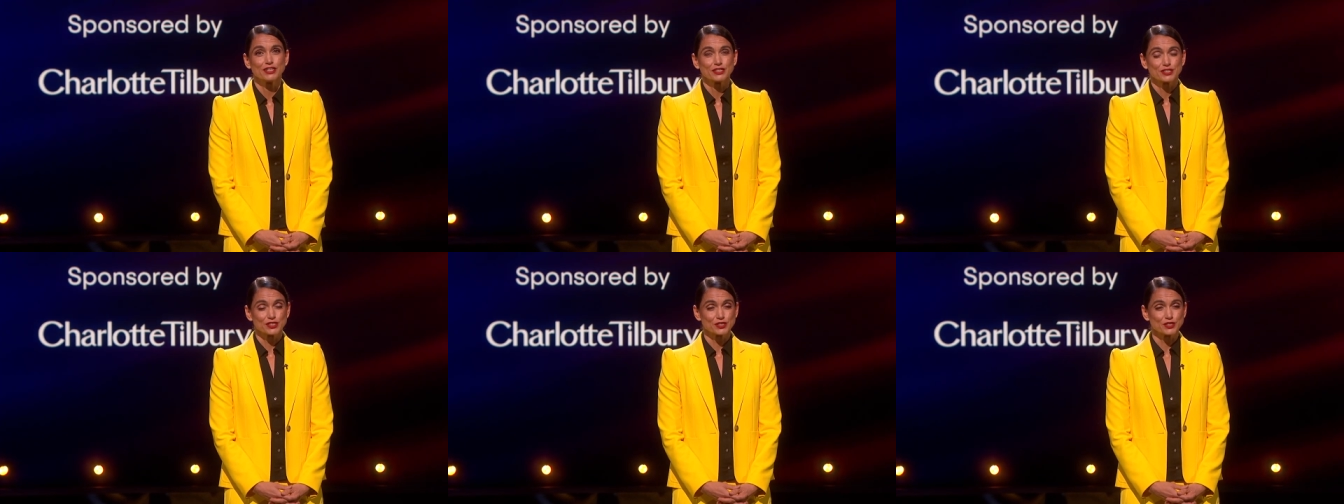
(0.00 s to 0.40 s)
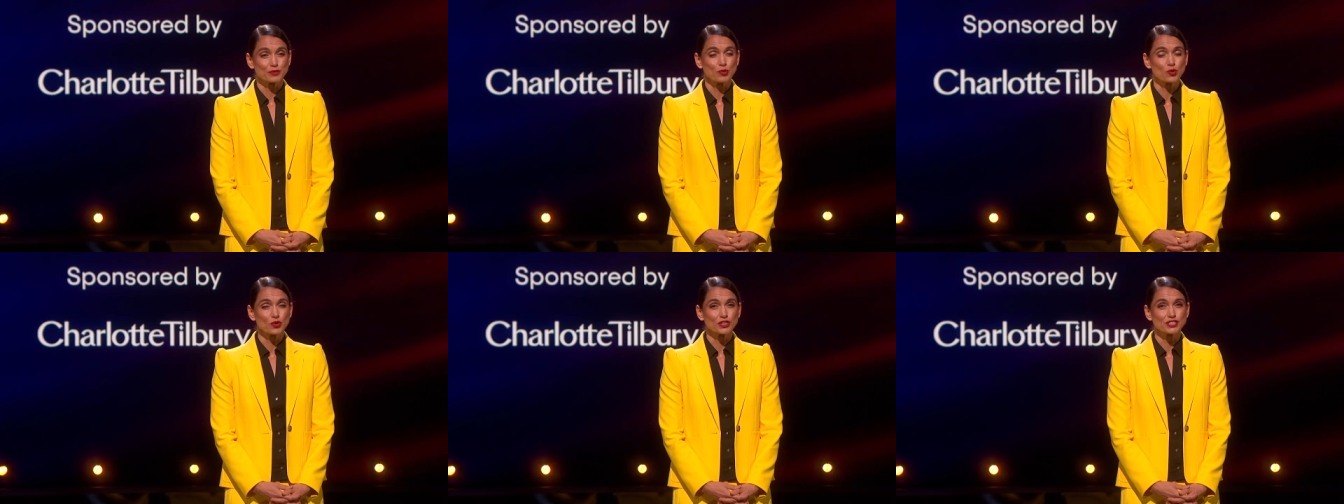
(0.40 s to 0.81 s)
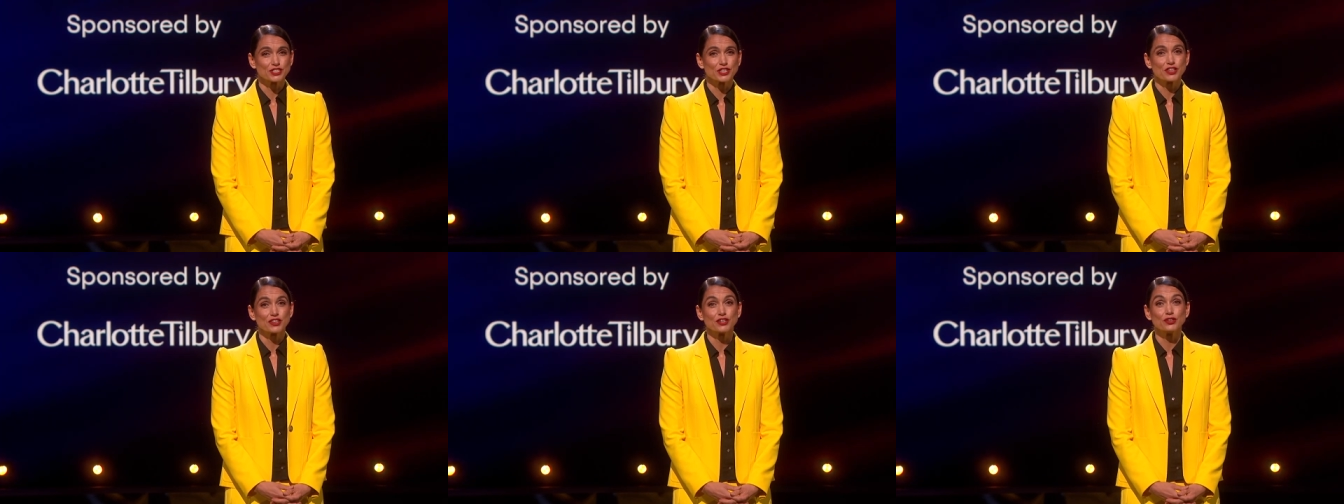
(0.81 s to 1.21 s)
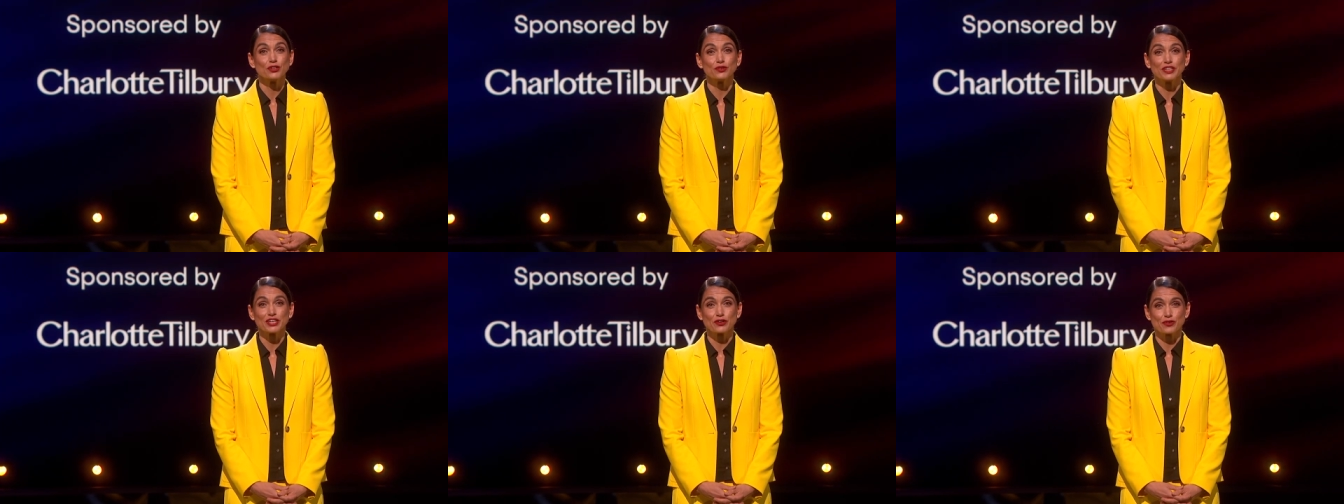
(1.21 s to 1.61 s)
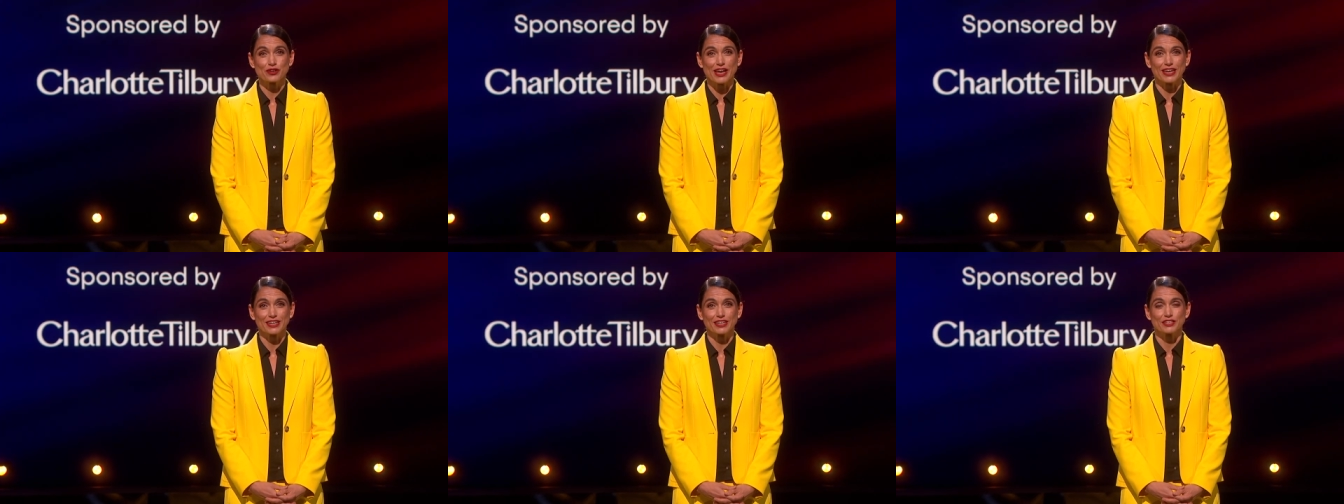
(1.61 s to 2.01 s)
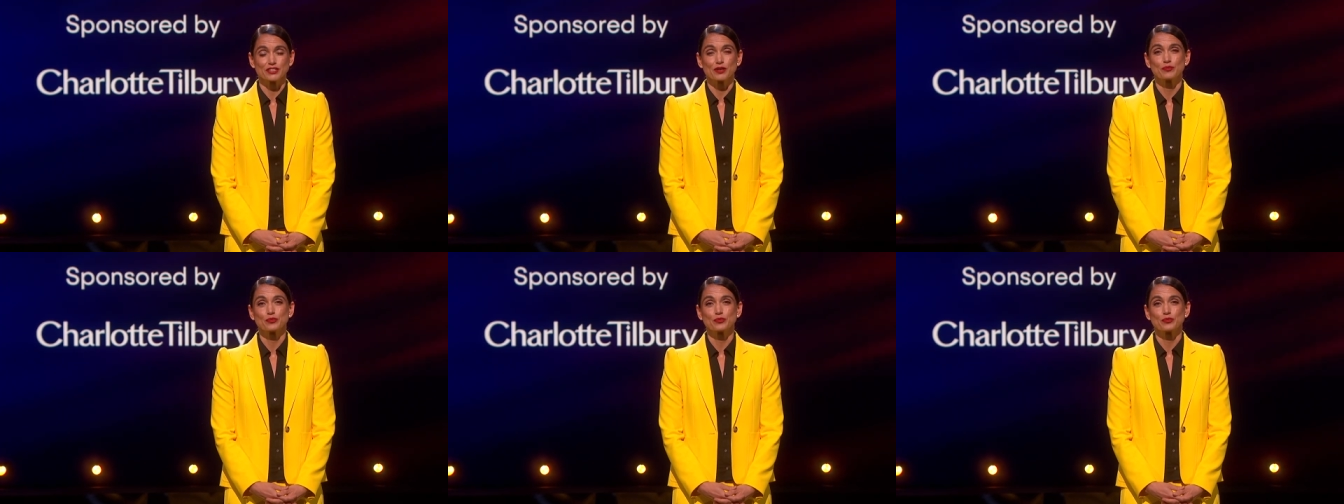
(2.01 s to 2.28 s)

to support the newly created